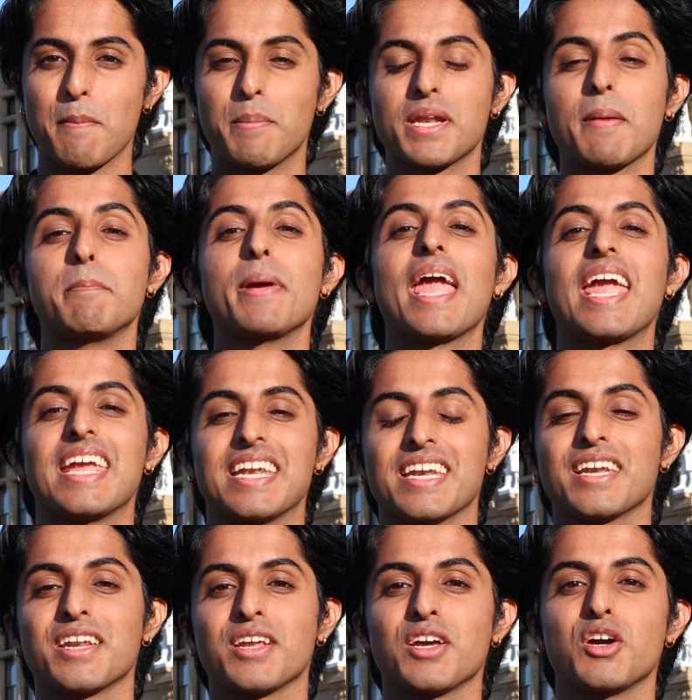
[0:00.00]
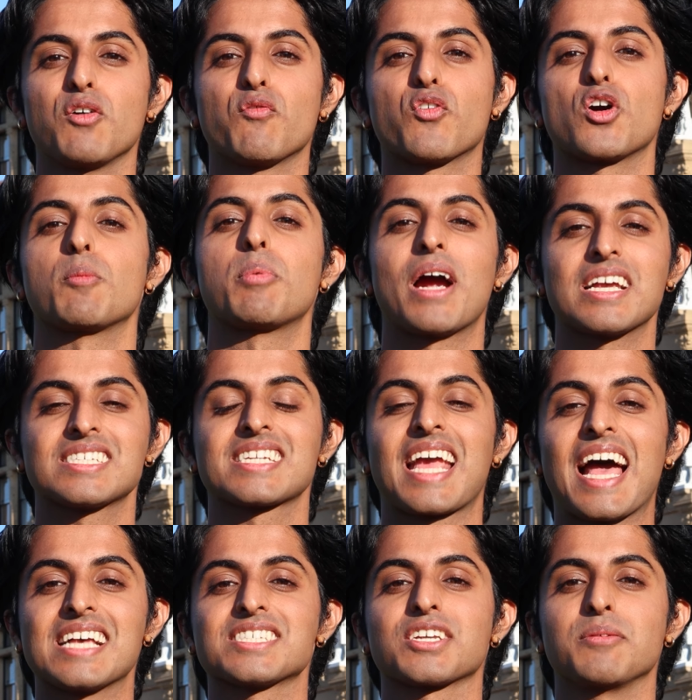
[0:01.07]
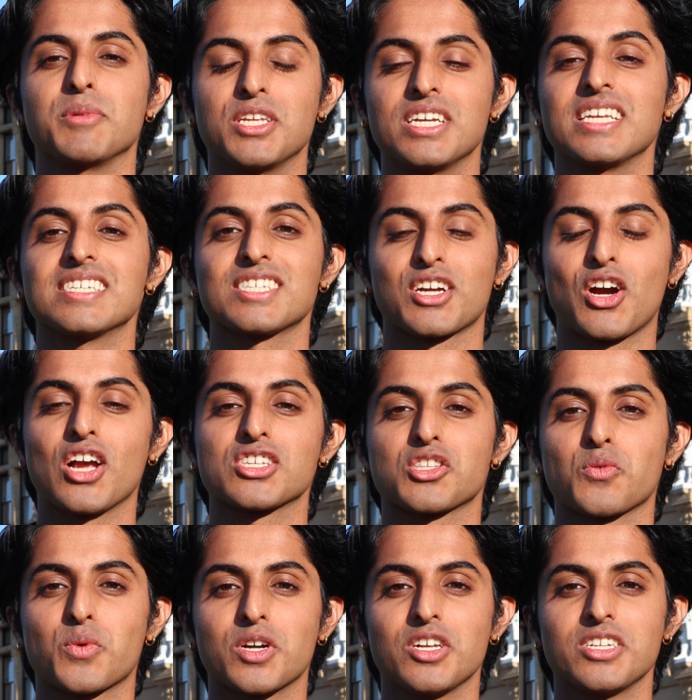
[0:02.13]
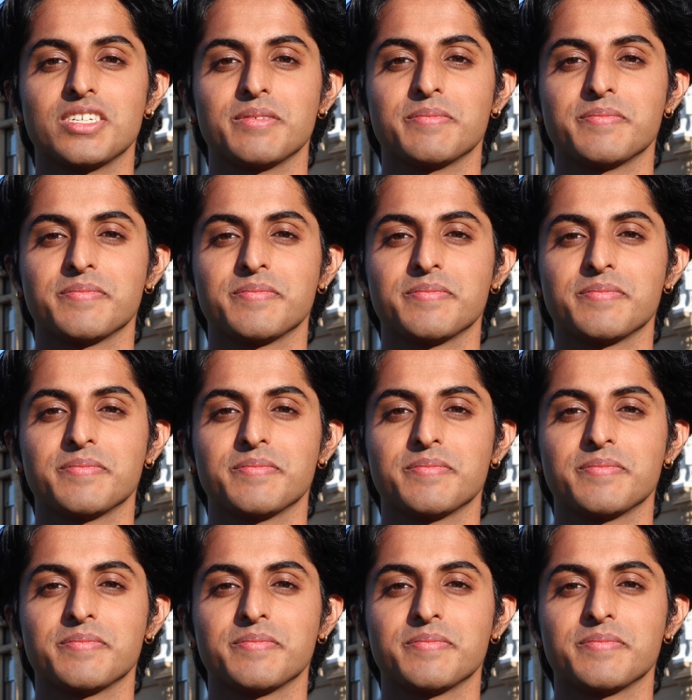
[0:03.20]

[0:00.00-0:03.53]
but a bane for oppressed caste communities across the world.